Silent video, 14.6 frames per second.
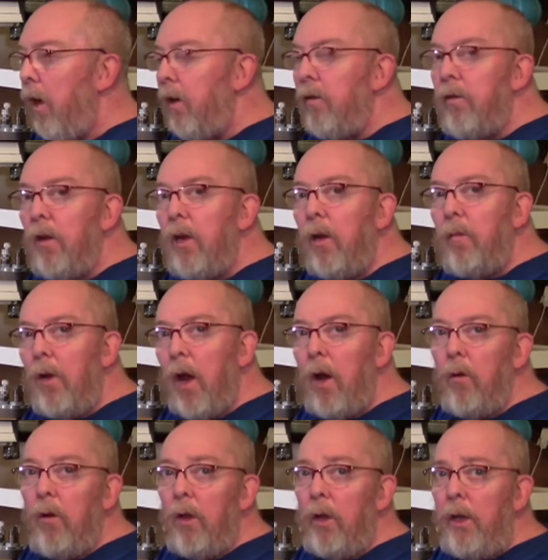honestly I'm
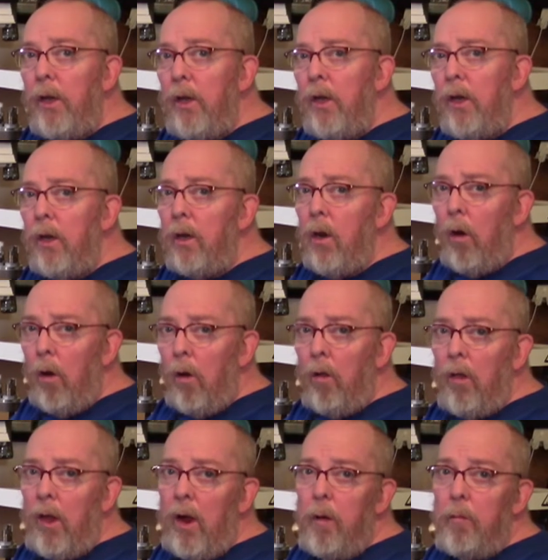not really eating
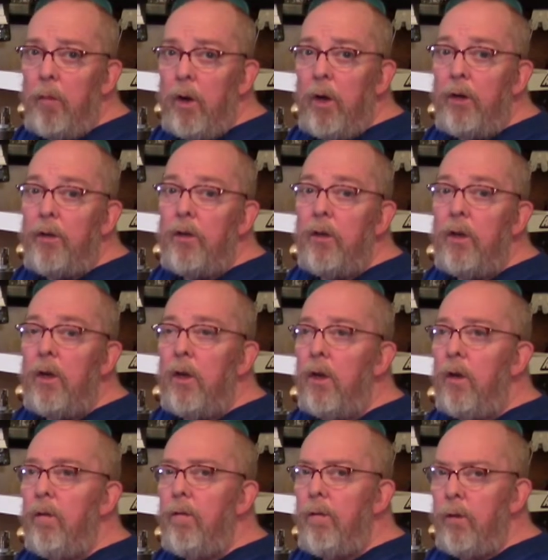all that much
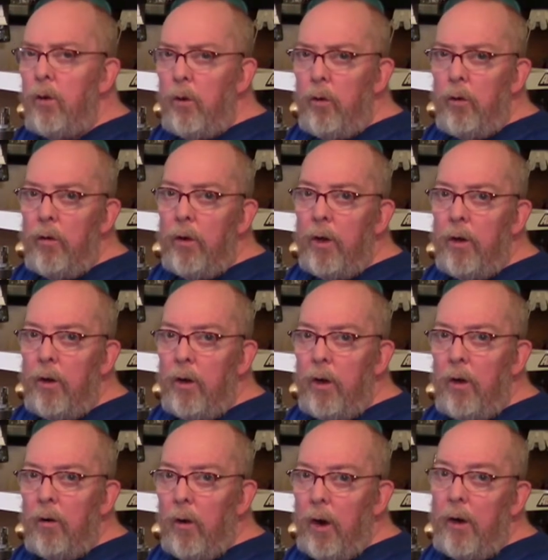food
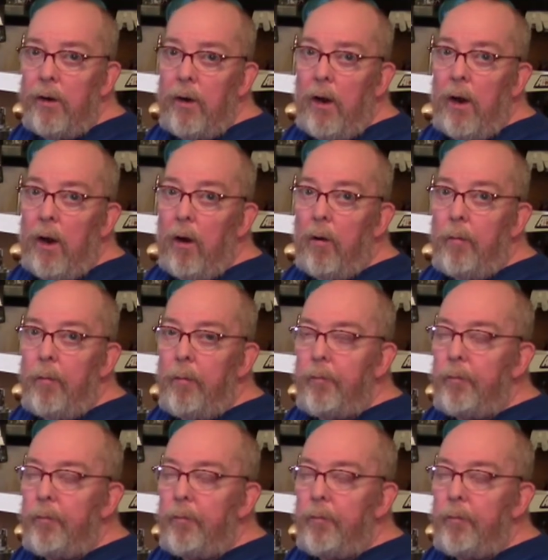right now.